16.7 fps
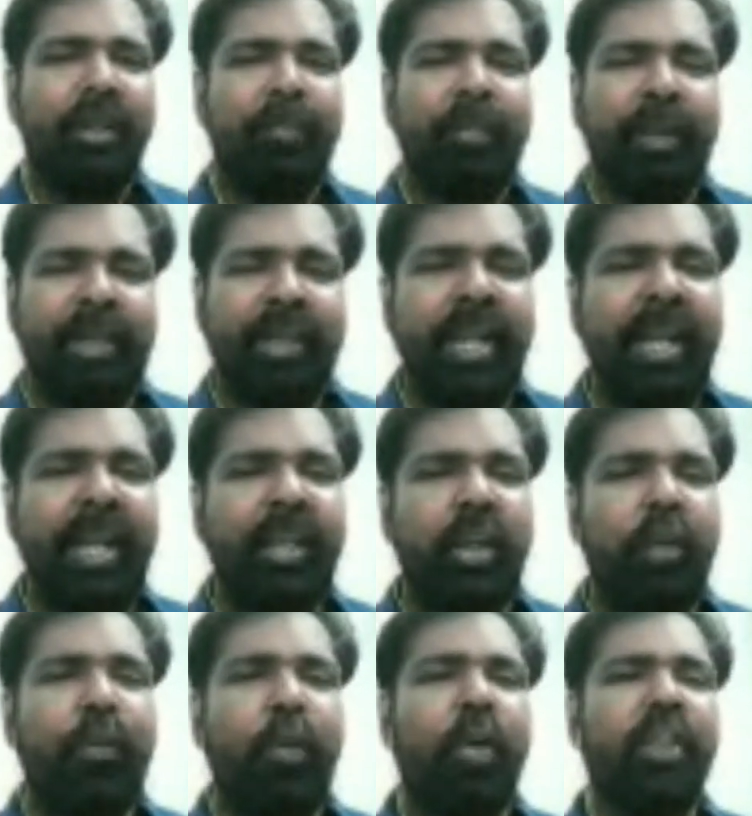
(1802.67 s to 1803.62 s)
midnight
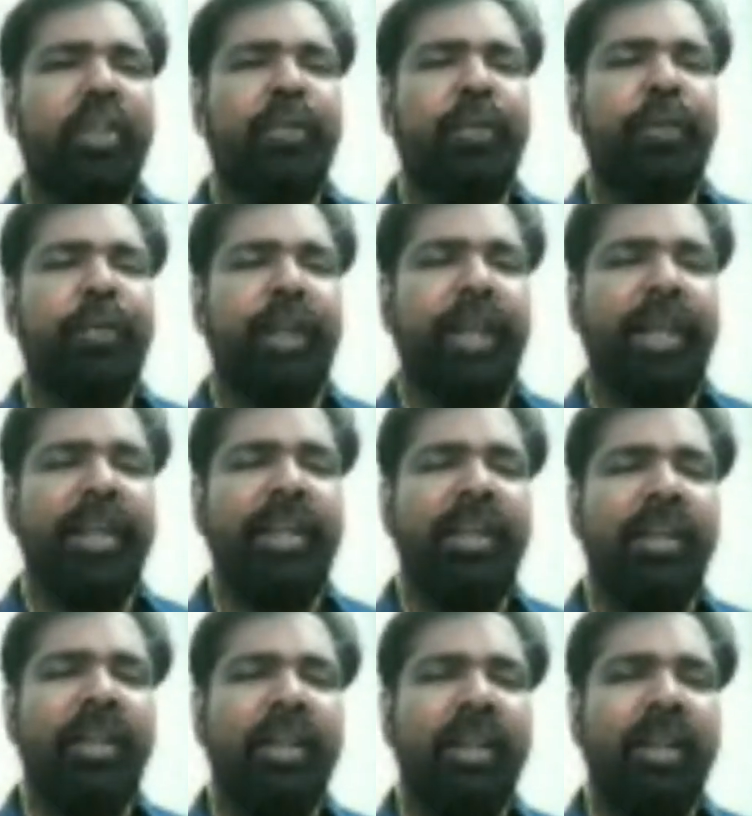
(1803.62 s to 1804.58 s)
of August 15
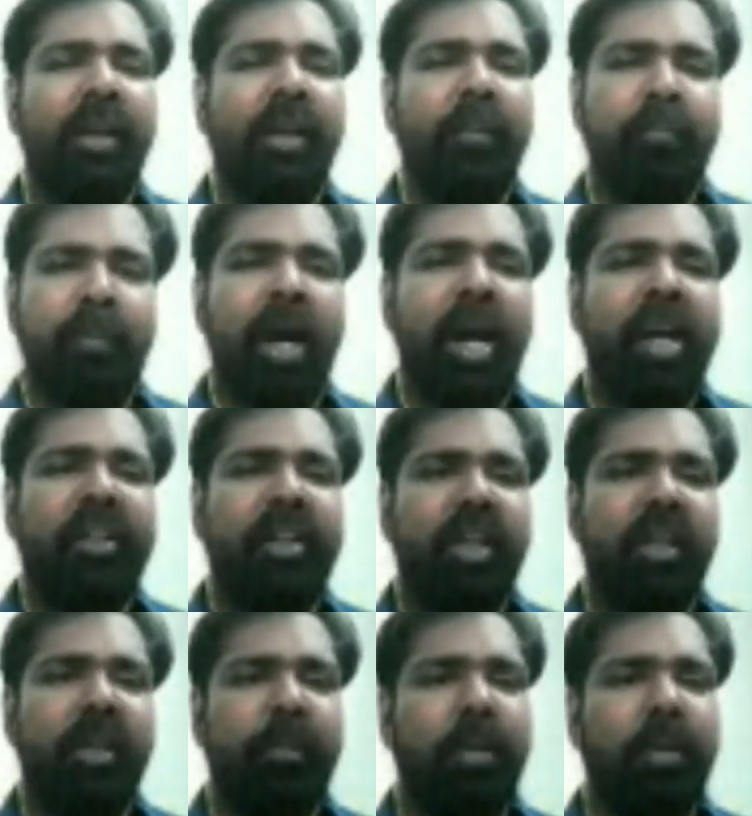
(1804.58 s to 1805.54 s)
marked
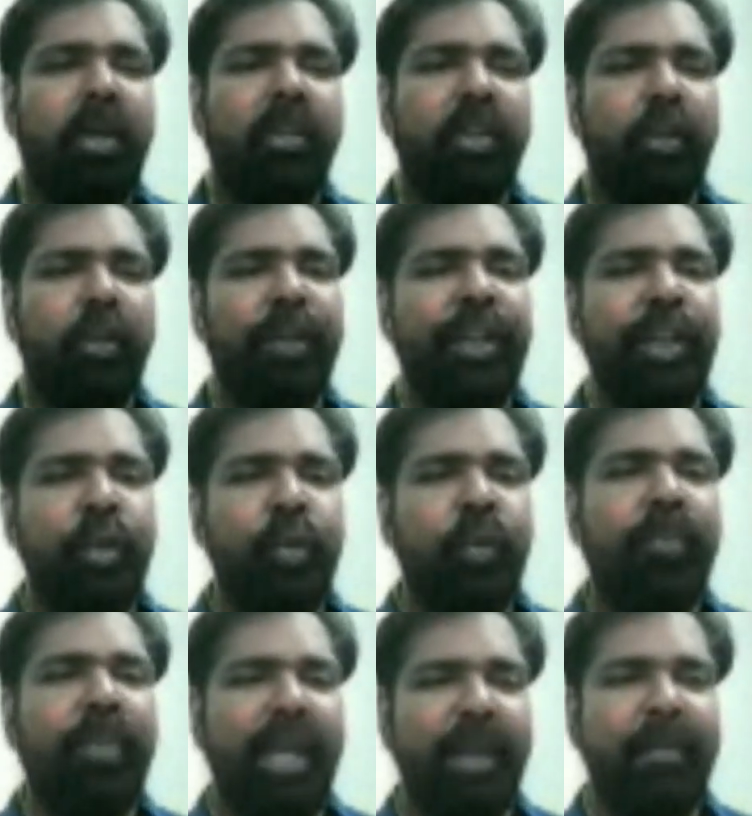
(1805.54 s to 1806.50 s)
the birth of a new
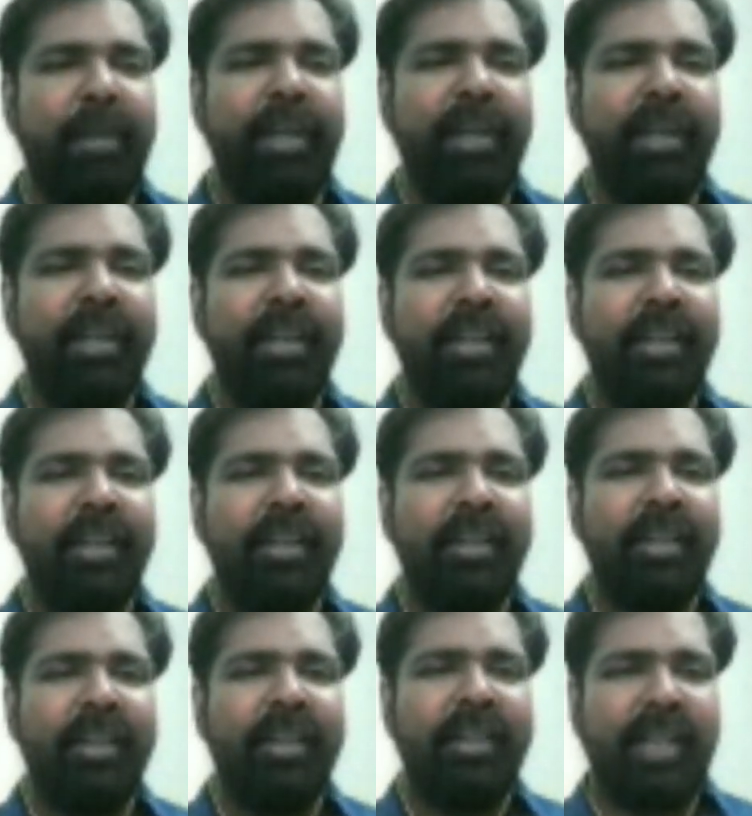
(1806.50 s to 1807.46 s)
baby,
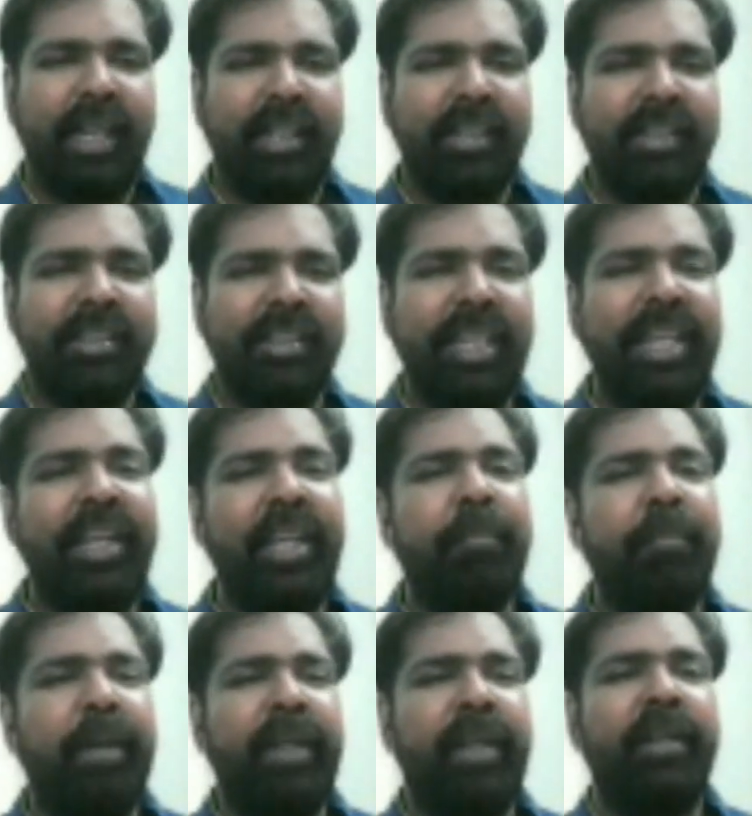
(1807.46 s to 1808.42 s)
that is,
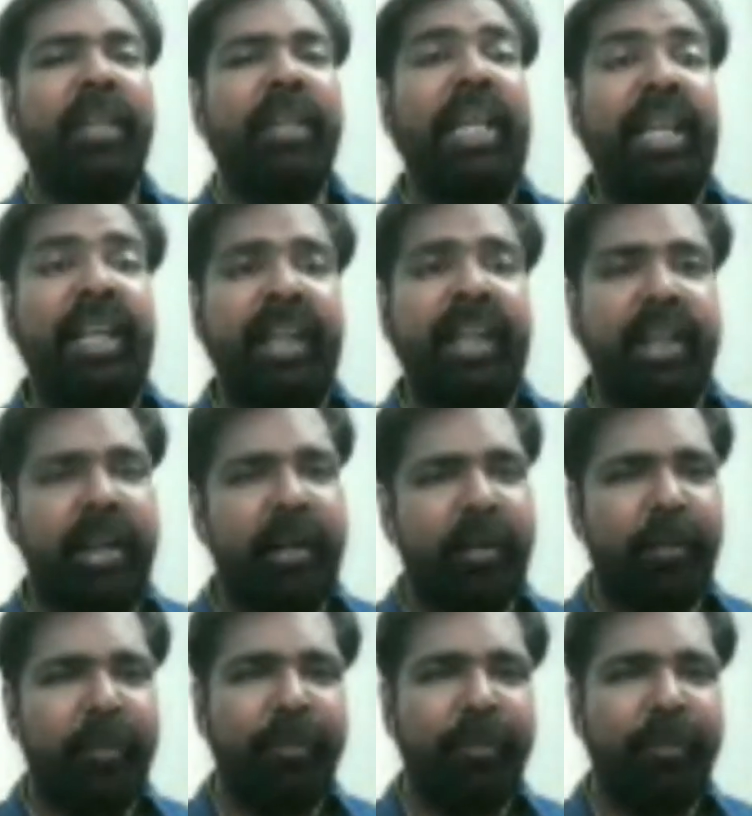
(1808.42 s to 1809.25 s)
independent India.